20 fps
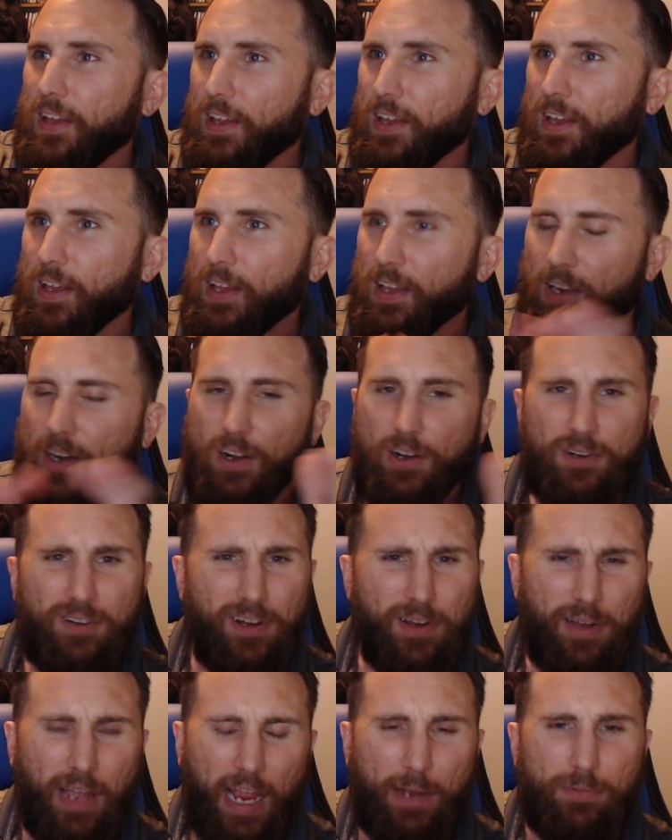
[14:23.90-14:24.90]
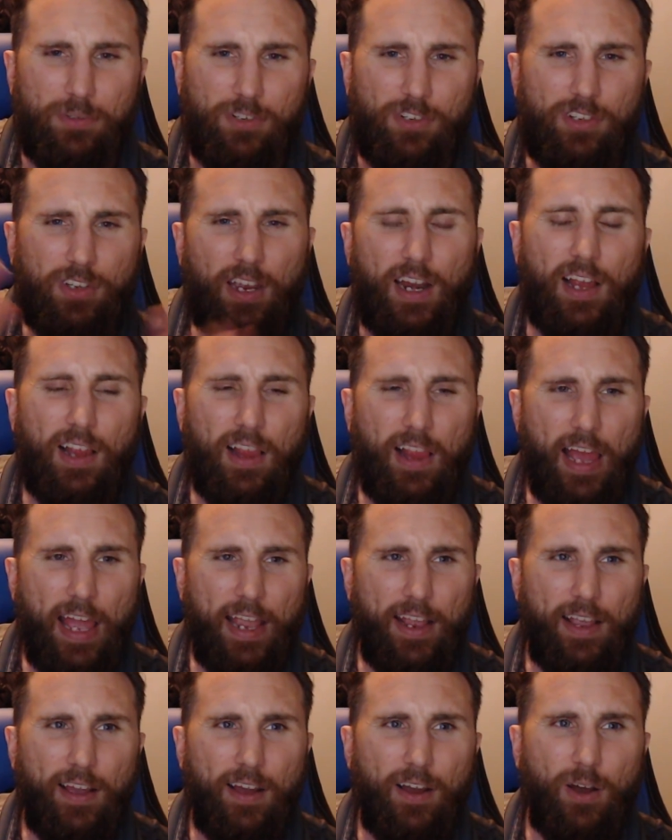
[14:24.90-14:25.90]
you know I'm just kind of
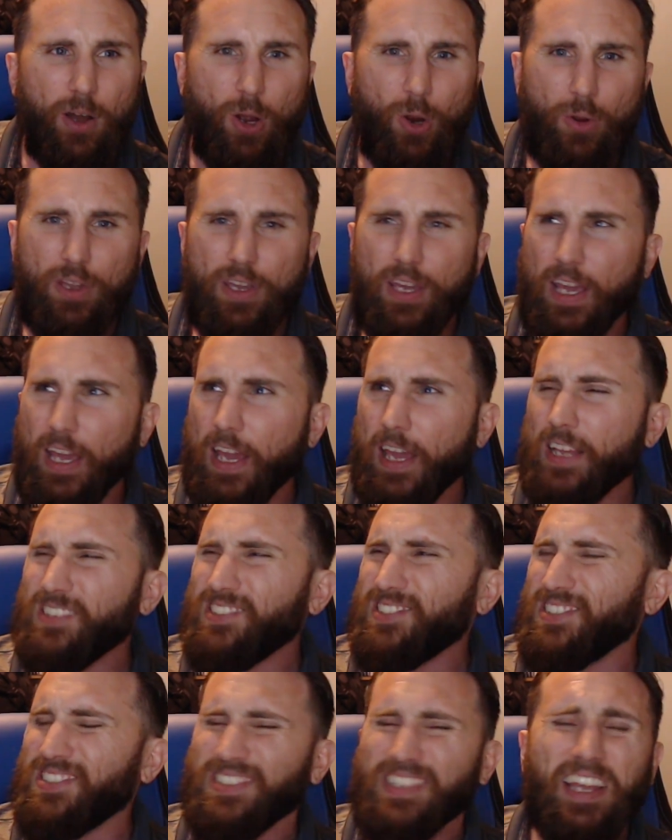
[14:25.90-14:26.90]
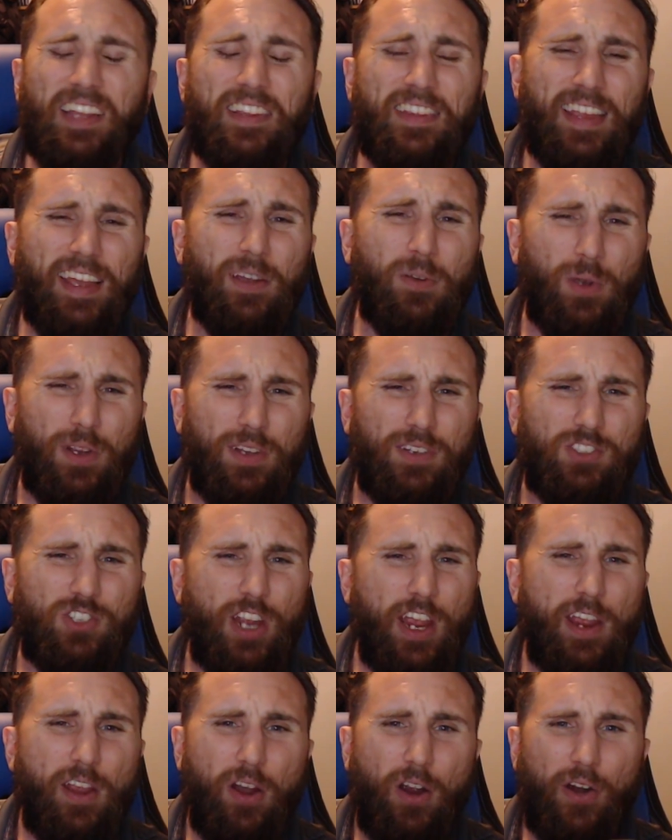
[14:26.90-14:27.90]
like okay, it's the same thing with
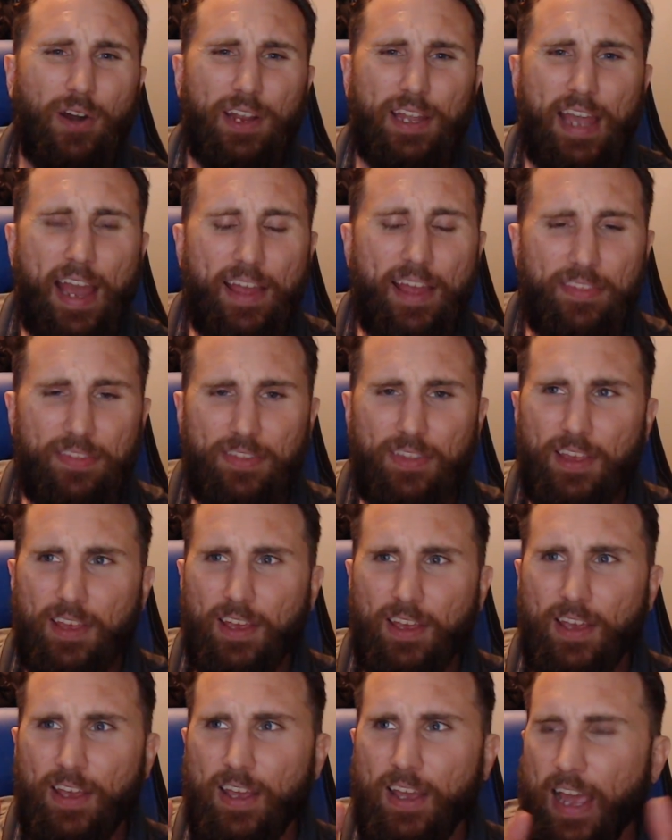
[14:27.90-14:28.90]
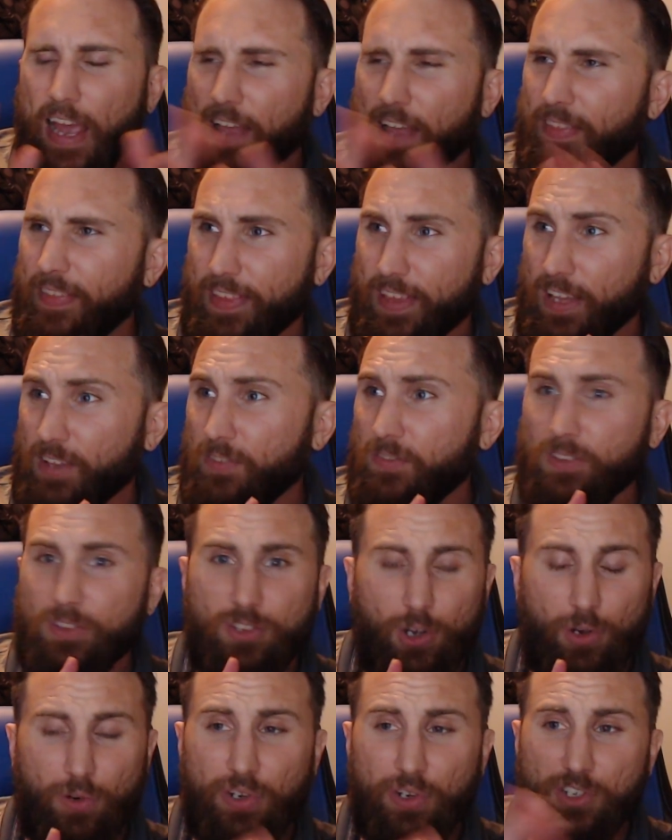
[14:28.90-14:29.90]
Jr. again, and even
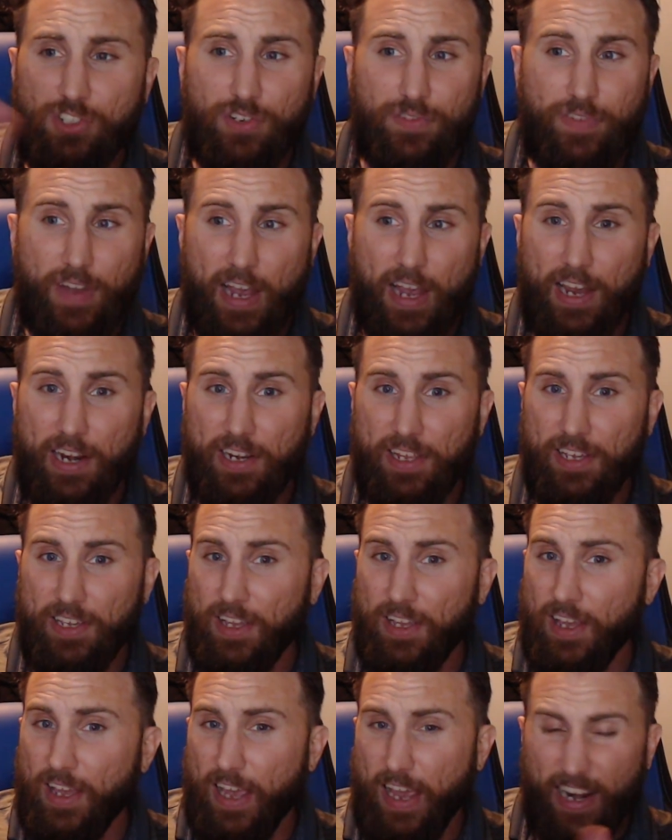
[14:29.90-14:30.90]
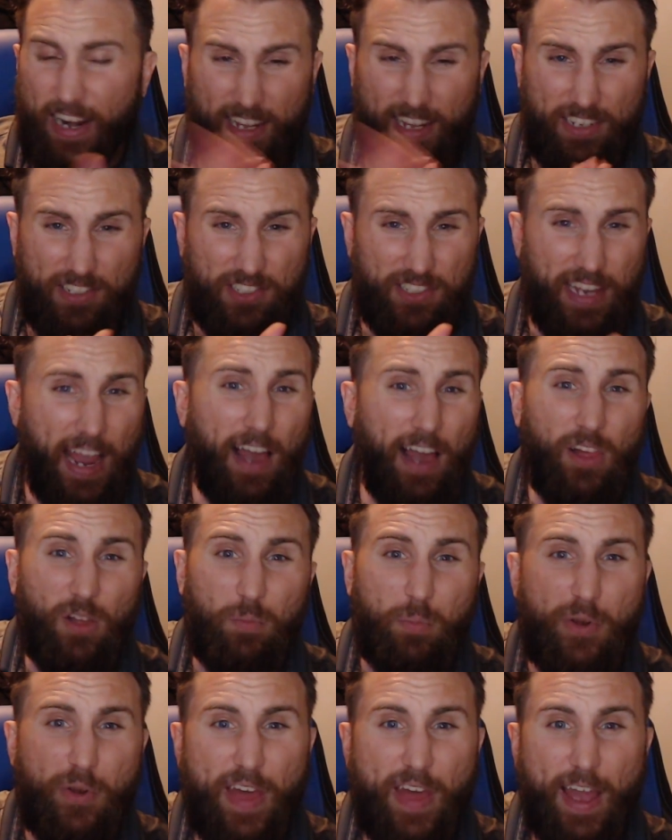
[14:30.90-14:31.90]
Tony Schiavone and
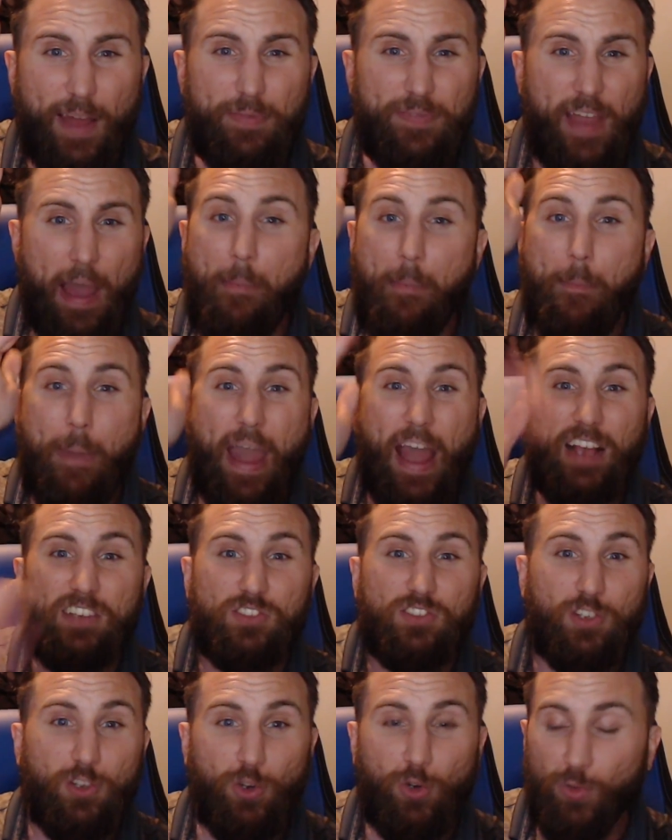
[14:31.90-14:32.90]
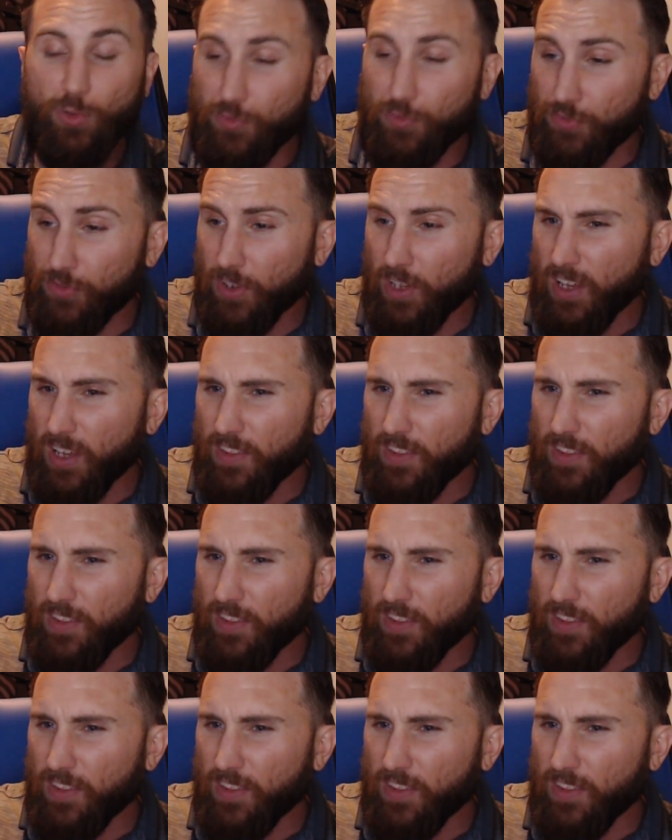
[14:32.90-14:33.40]
Excalibur that that mask goof.